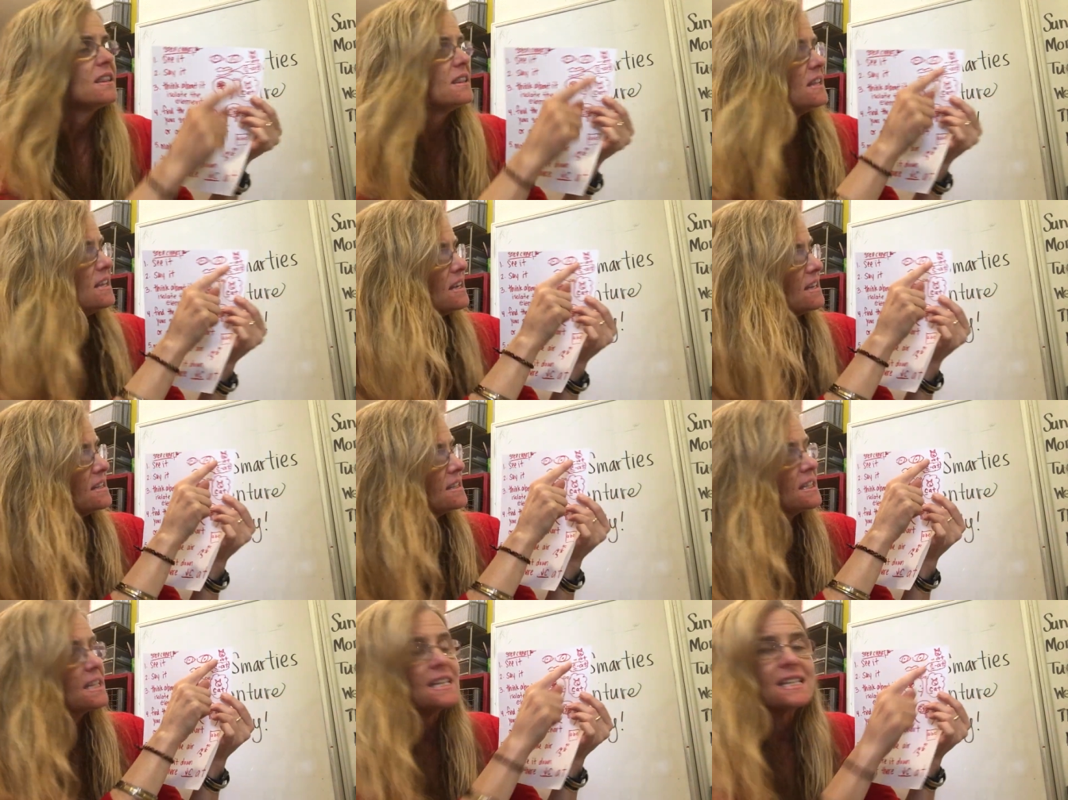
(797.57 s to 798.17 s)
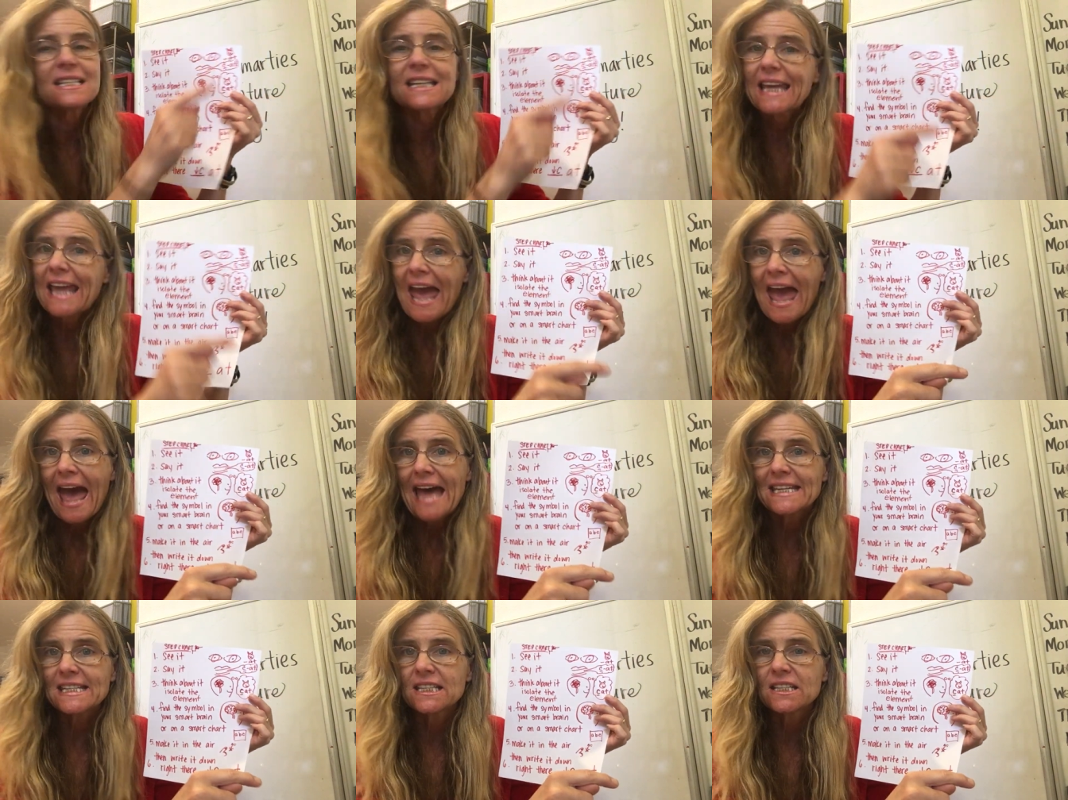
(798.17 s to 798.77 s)
This is a
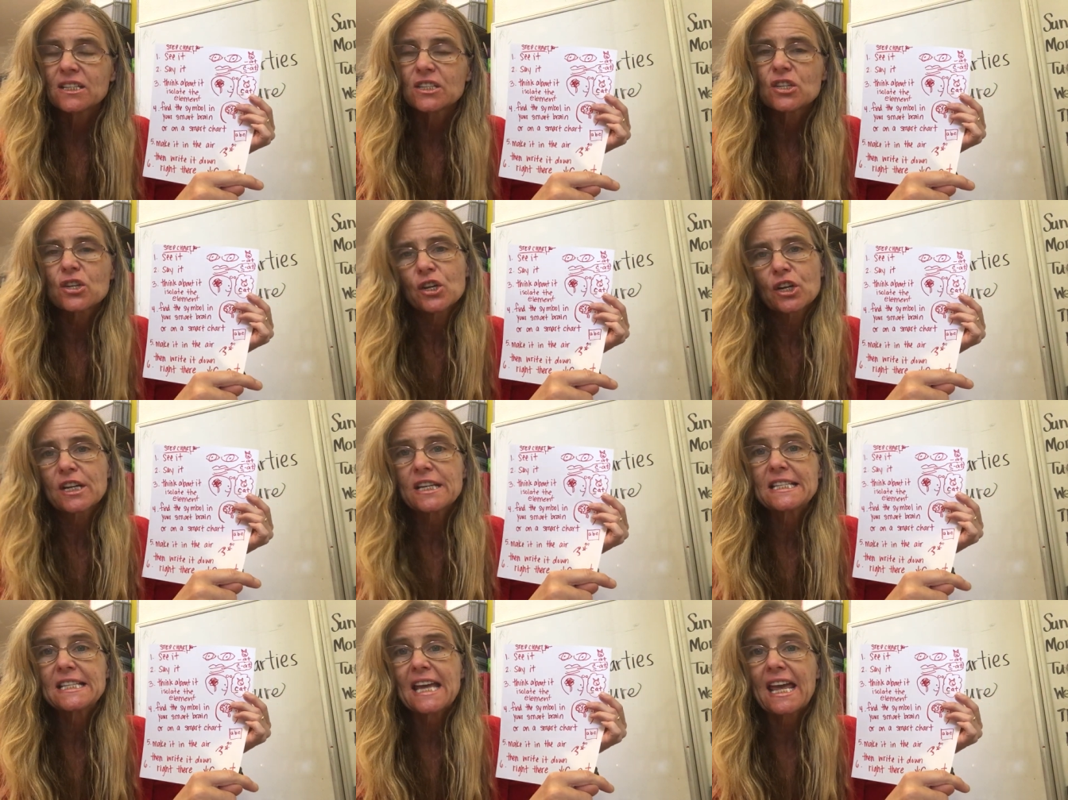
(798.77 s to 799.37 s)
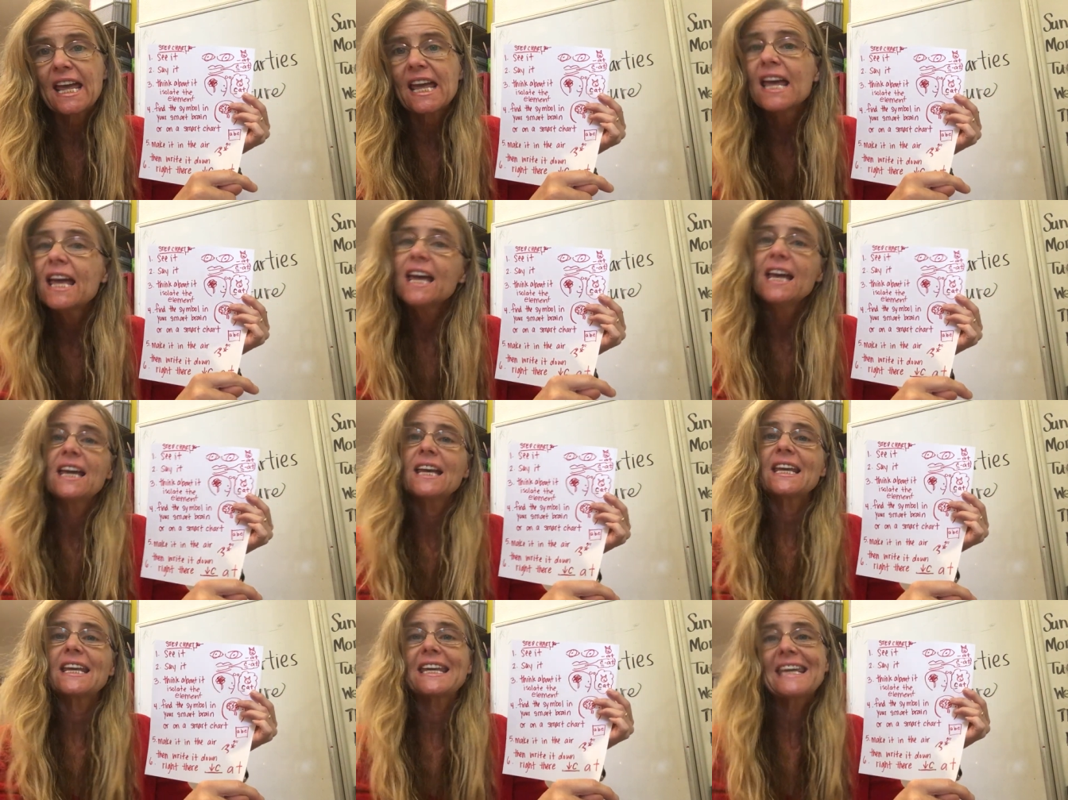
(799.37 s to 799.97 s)
cat. So they're going to say,
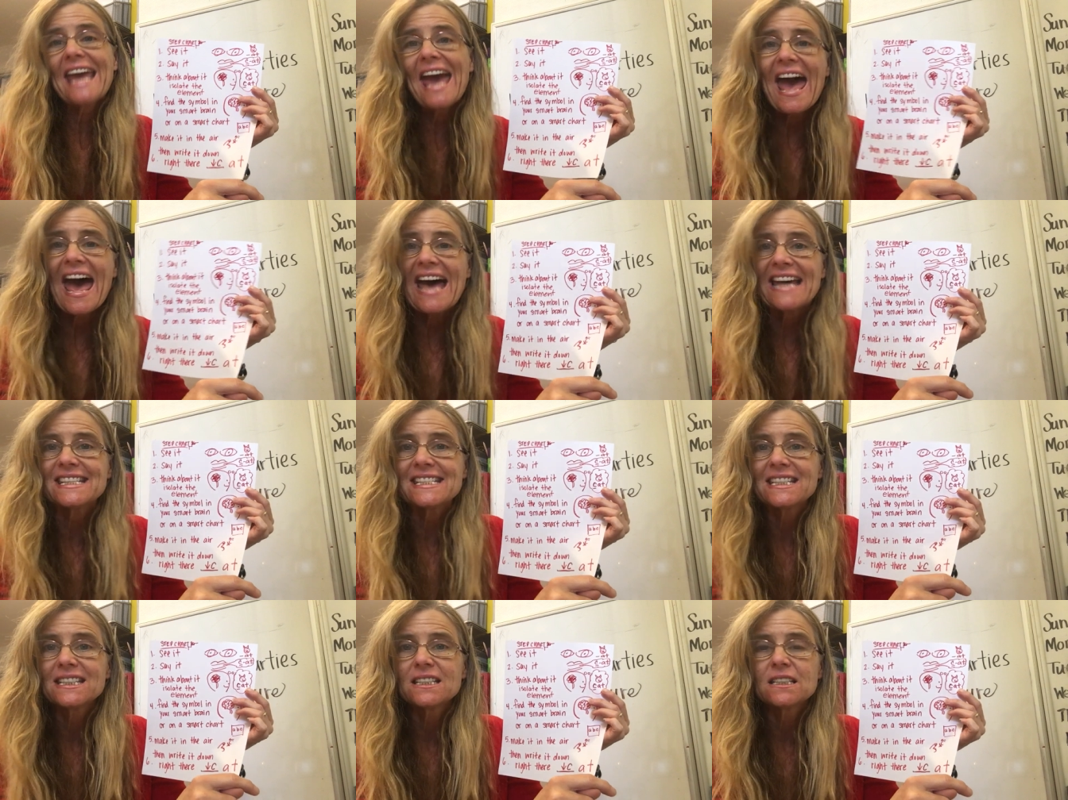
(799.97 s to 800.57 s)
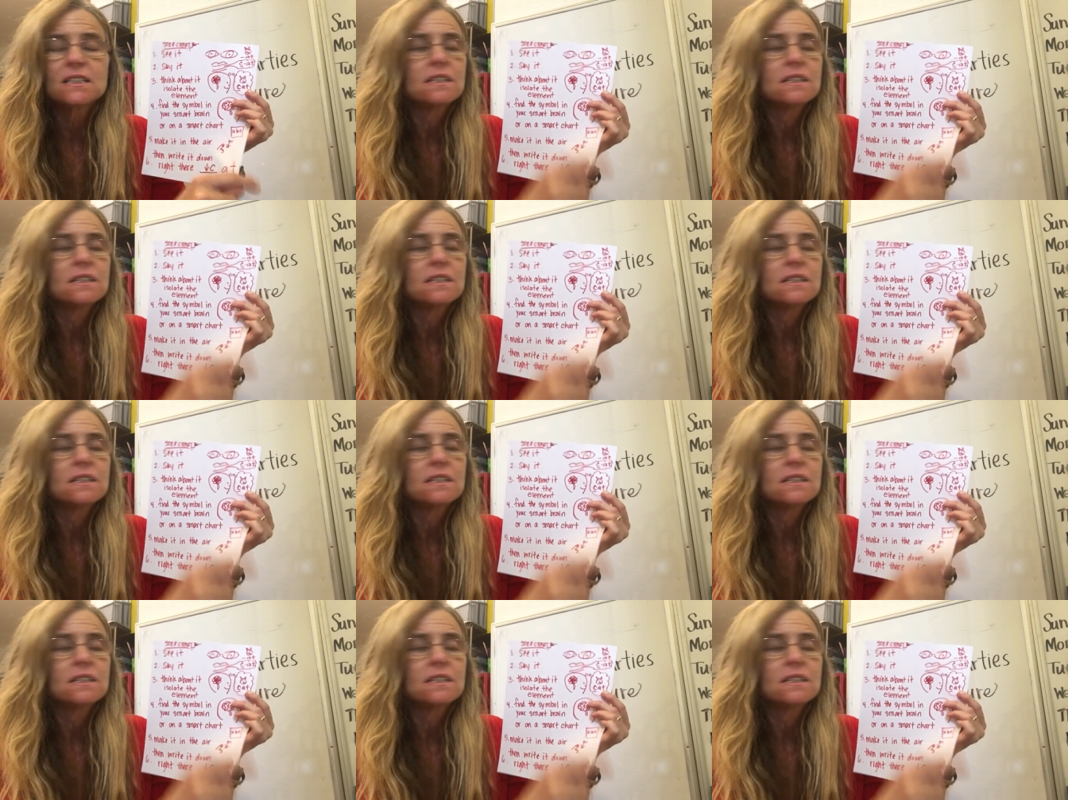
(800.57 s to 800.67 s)
cat,